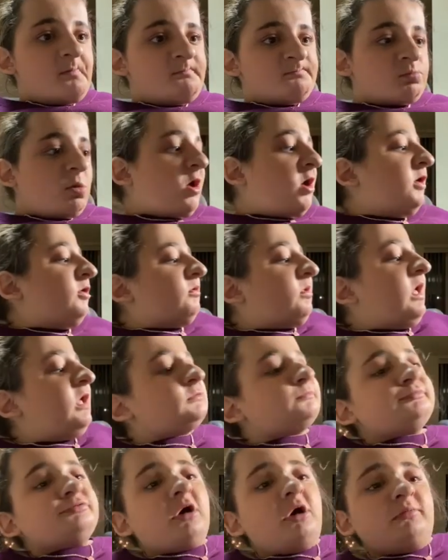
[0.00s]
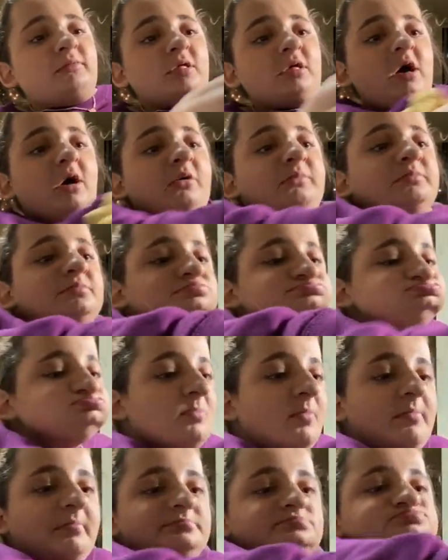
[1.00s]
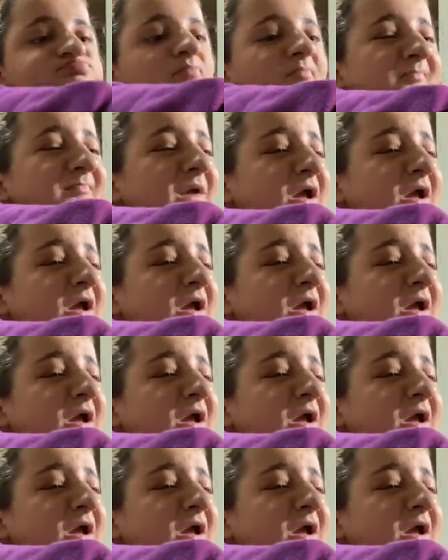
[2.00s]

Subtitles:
Cause that's provolone. I